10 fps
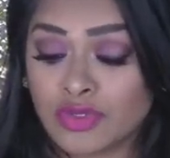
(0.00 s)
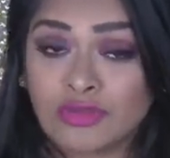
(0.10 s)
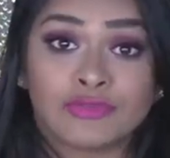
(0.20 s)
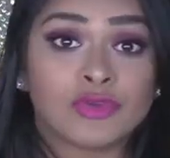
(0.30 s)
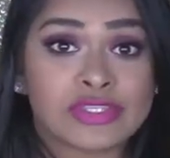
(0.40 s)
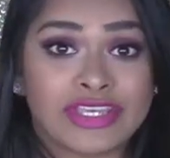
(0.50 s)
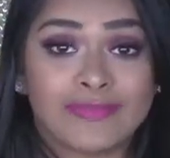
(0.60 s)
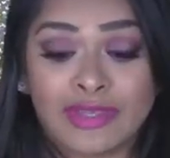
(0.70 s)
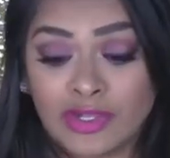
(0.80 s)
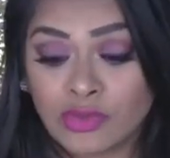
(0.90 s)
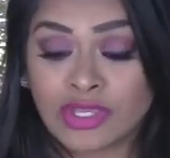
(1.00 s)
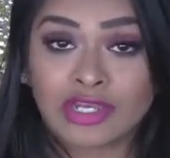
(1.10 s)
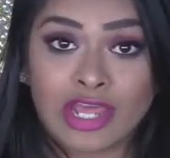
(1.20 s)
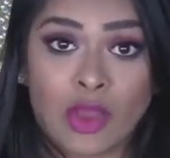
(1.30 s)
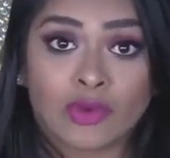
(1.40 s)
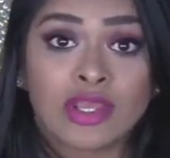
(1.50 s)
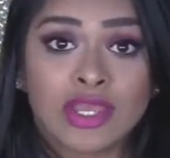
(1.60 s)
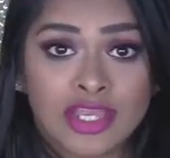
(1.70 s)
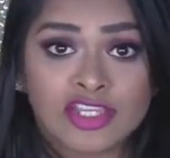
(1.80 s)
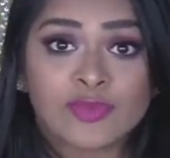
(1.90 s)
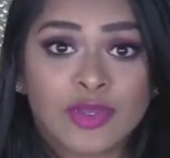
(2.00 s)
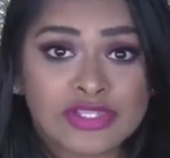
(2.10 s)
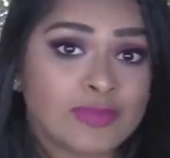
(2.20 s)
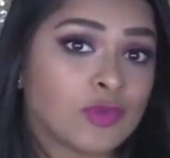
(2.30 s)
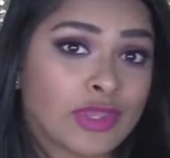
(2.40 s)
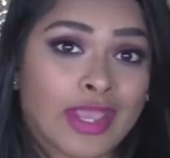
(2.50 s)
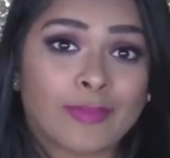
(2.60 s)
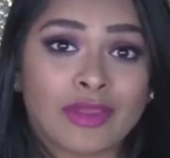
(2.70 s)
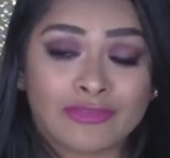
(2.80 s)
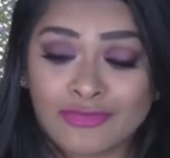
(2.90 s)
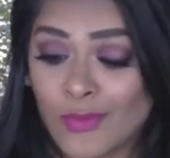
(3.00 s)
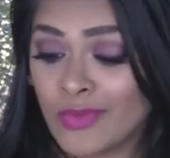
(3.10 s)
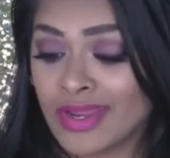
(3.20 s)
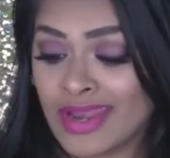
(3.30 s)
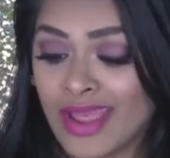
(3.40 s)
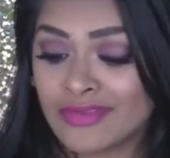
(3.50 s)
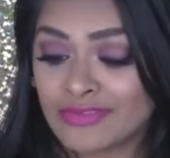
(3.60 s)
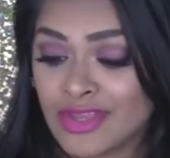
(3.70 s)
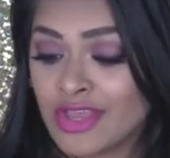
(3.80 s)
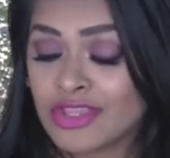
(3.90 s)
So if you see me looking down, it's because I'm looking at my phone and I've